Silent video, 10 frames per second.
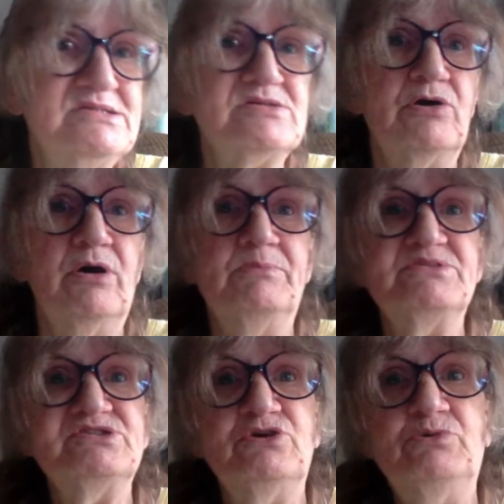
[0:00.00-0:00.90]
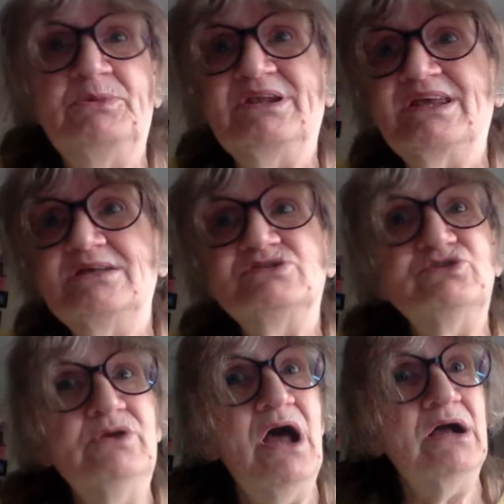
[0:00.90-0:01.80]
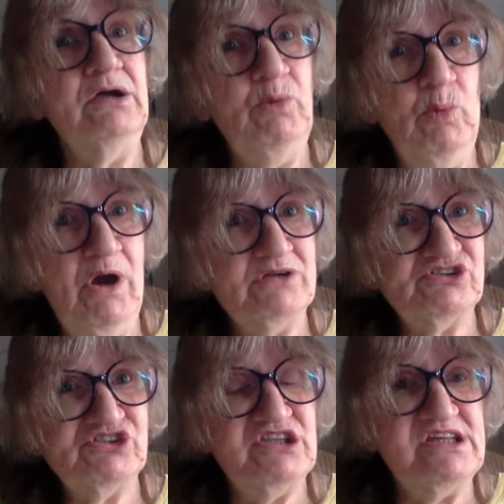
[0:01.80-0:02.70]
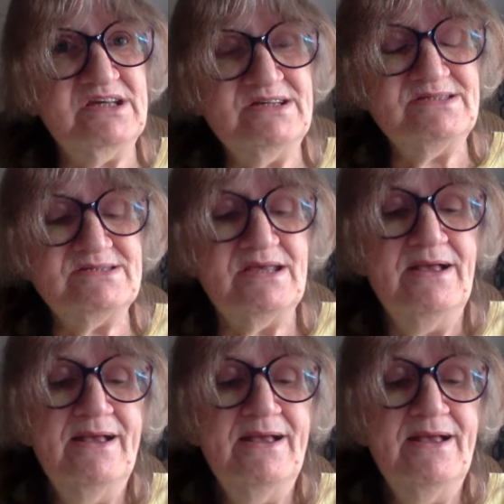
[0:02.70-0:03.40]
So I'm assuming kids are not going to watch this.